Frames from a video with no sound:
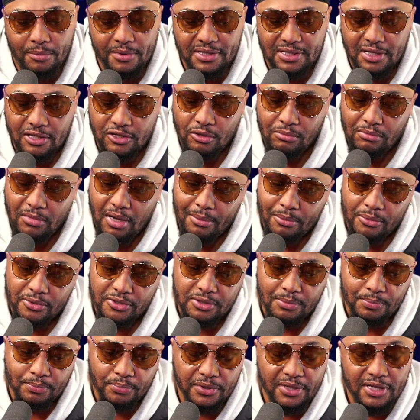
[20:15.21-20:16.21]
he said, your mom was
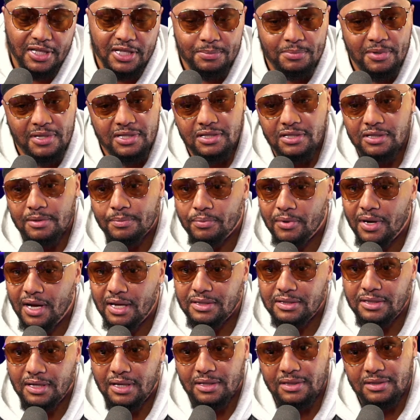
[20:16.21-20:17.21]
the prettiest bitch in the
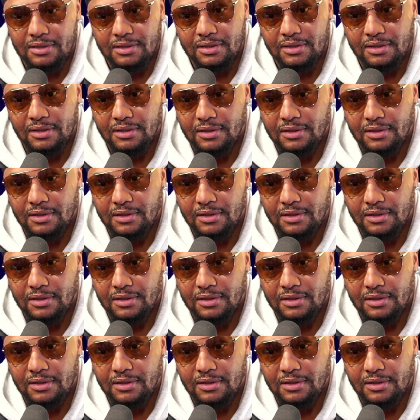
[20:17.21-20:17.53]
projects.